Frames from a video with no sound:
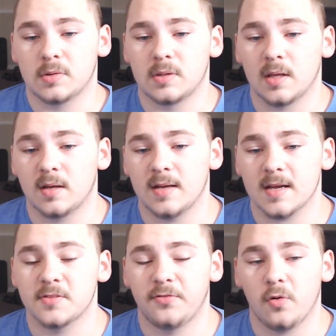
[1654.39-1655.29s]
the
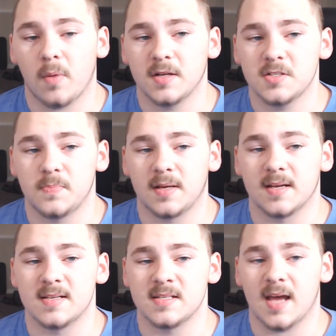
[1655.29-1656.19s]
next few months,
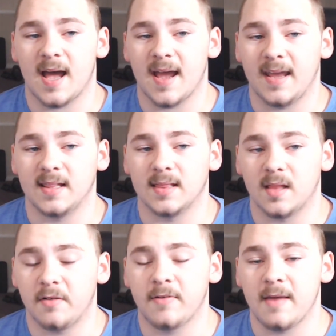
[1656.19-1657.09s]
because I
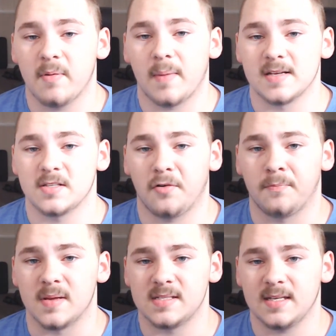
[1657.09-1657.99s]
love keeping myself
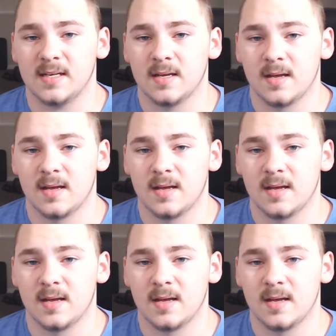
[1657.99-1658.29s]
busy